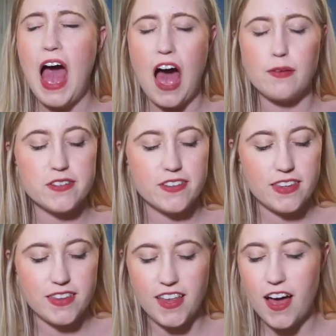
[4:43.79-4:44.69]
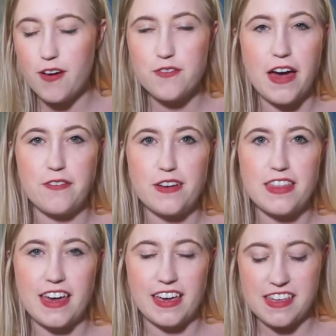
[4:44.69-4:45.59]
Absolutely love
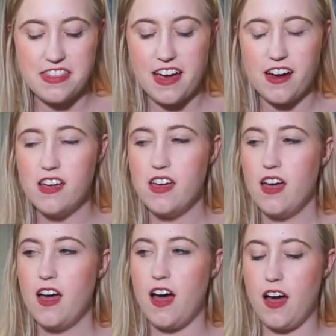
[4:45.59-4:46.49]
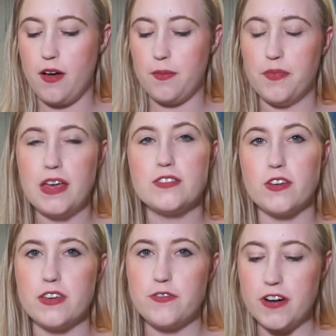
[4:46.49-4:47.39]
everything in there. Um, so
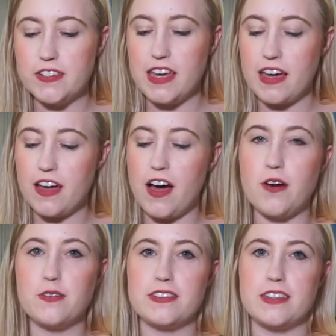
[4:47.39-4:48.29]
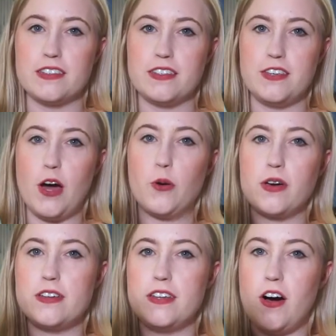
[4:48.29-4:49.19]
the first thing I got was this
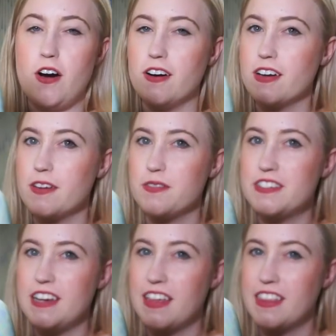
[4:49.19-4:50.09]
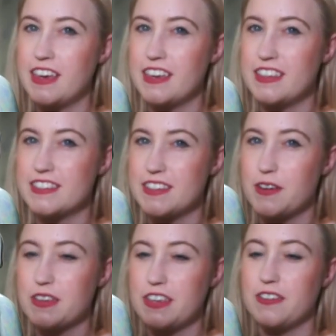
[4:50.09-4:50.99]
yoga dog, which I think is
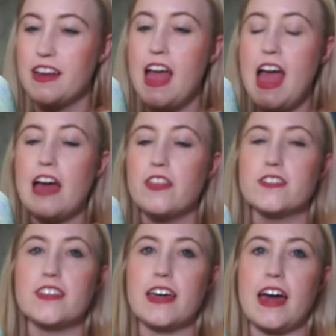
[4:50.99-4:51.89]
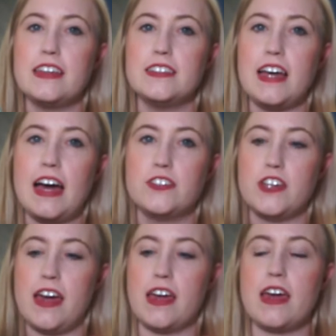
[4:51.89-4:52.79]
so cute. And there's like a
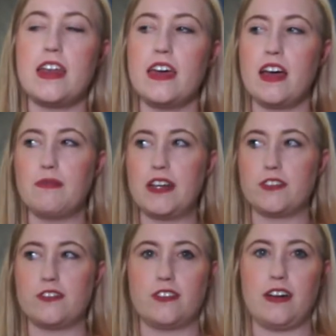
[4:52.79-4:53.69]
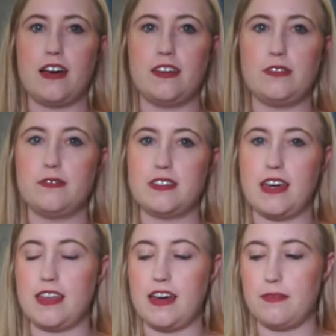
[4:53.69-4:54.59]
sachet in it. I'm not sure how you
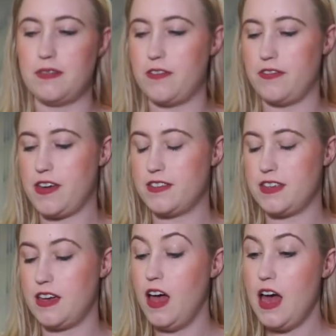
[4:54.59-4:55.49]
say that. I'm not fancy.